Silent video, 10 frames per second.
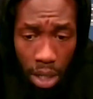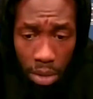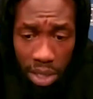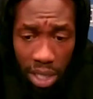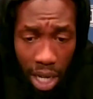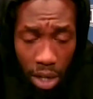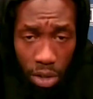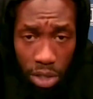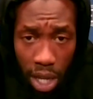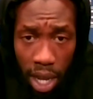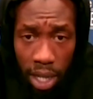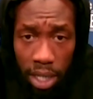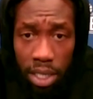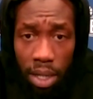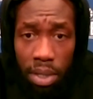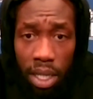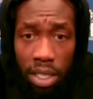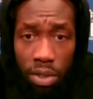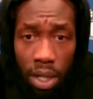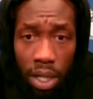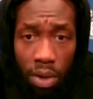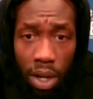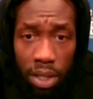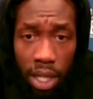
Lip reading: We set our goals high, and it's up to us to go out